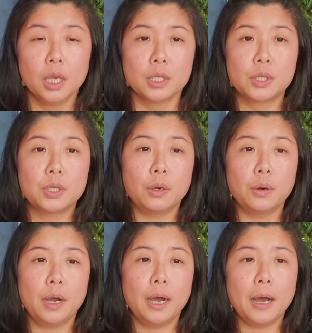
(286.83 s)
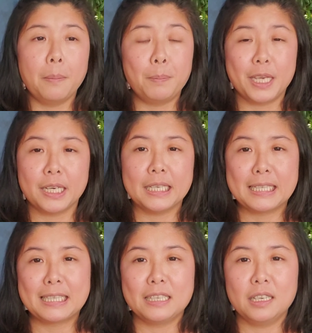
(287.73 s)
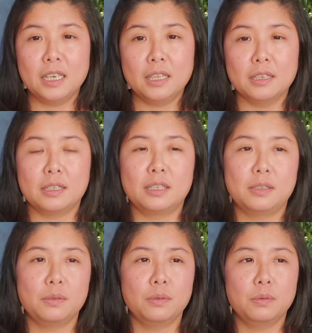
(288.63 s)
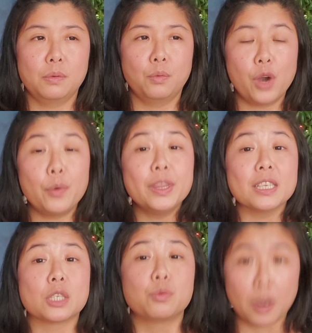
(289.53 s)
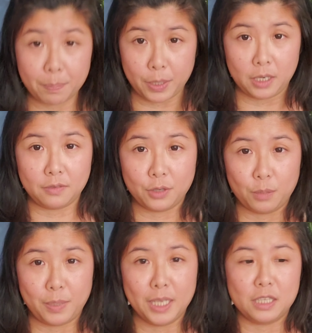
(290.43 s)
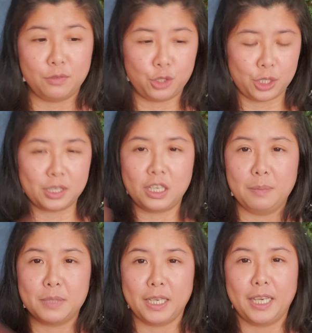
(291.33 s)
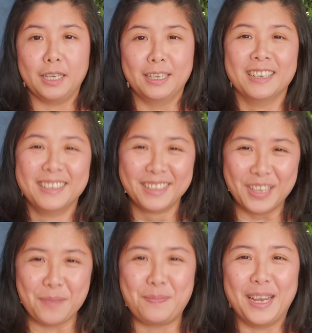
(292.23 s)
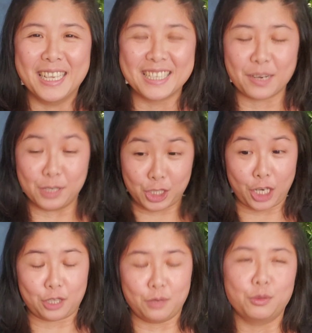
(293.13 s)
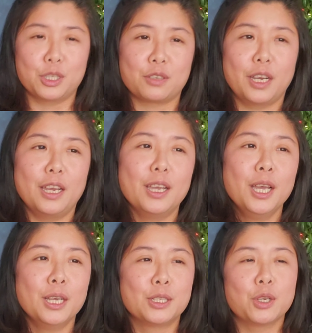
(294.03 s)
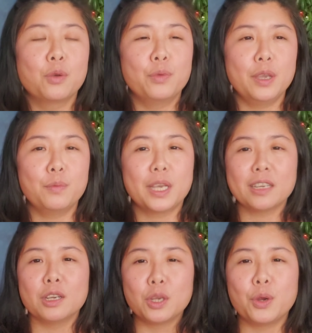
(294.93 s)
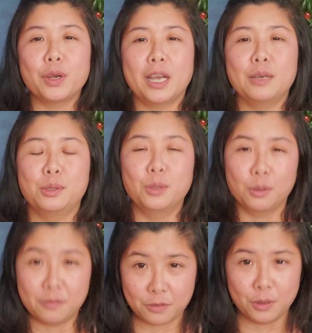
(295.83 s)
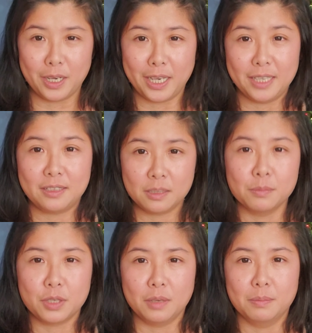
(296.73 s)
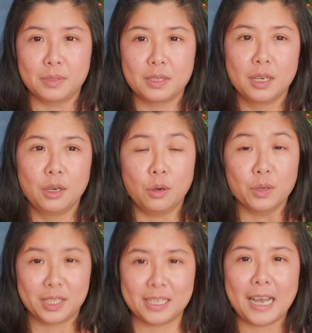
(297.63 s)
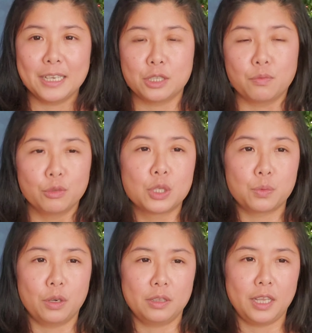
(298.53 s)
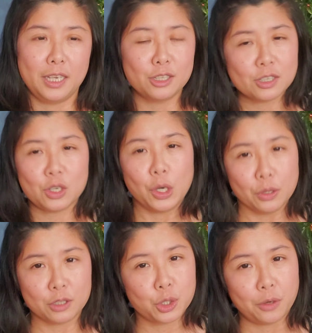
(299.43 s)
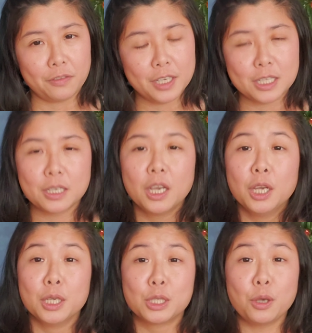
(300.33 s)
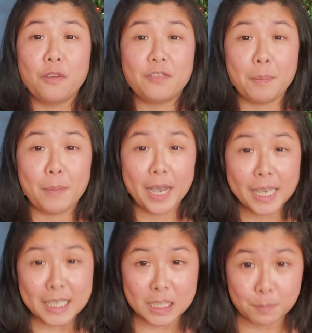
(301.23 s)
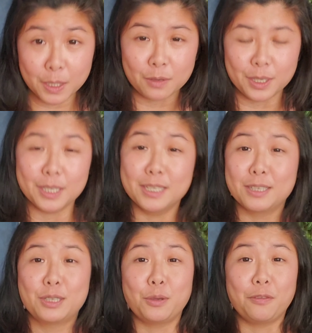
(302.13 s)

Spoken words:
So because it is very disrupting for the plants if you just keep taking the plants out and check the roots, right? So we're going to learn how to look for like symptoms or size of root rot, like just on the surface. So from my experience, the